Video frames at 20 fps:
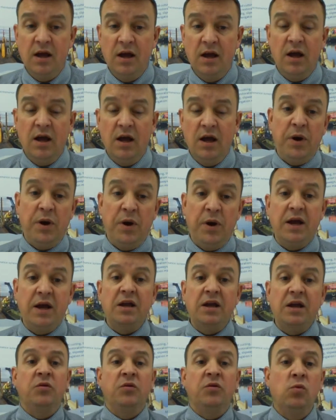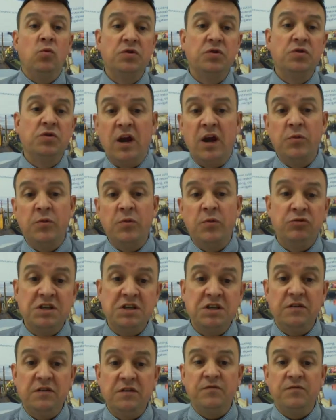But the Water Framework
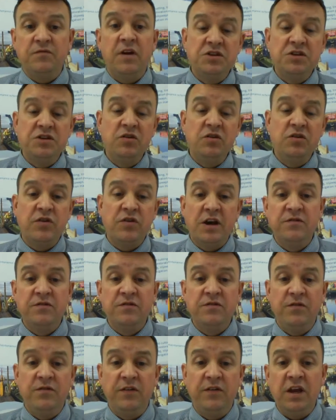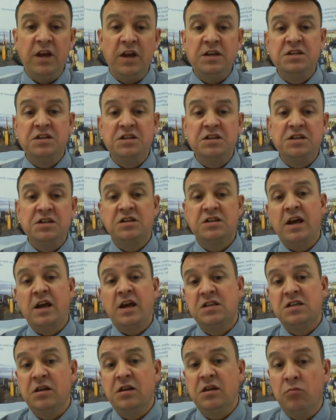Directive in 2015 states
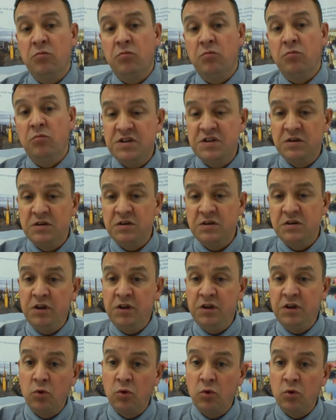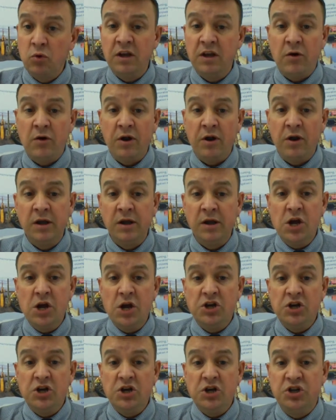that the rivers within the Broadland area
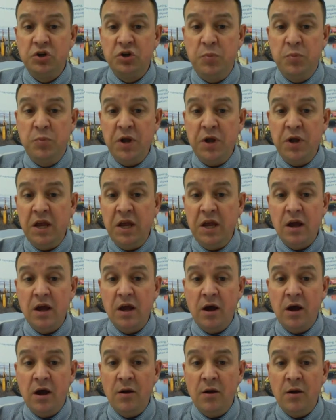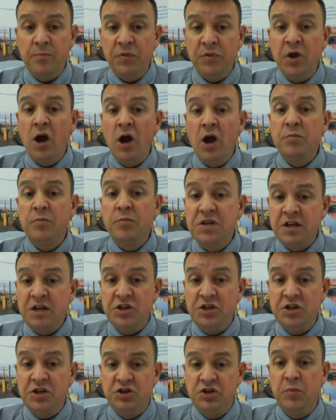should be, 9%
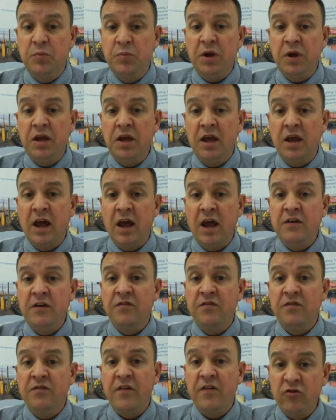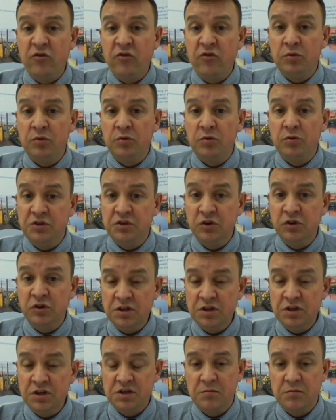should be in a favourable to
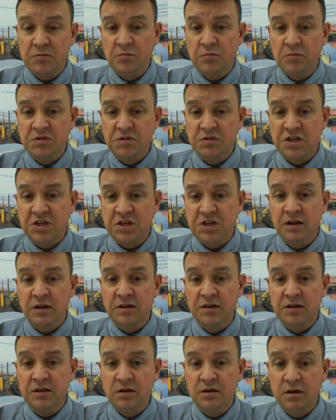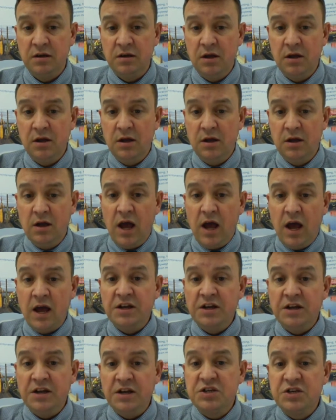good standard, and
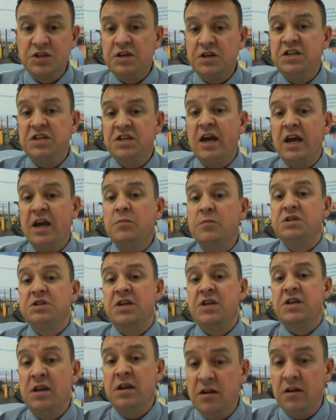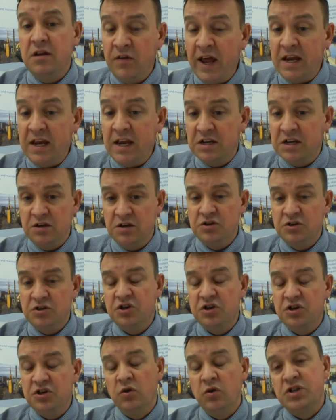28% of lakes
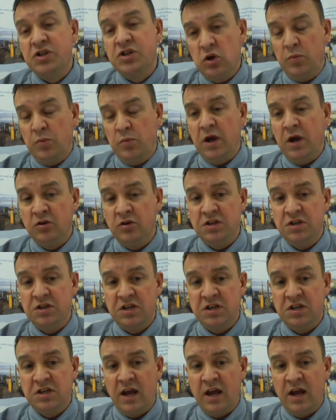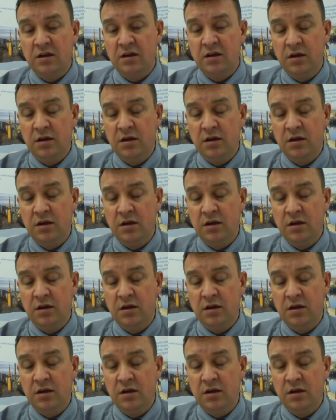should also be at a good standard.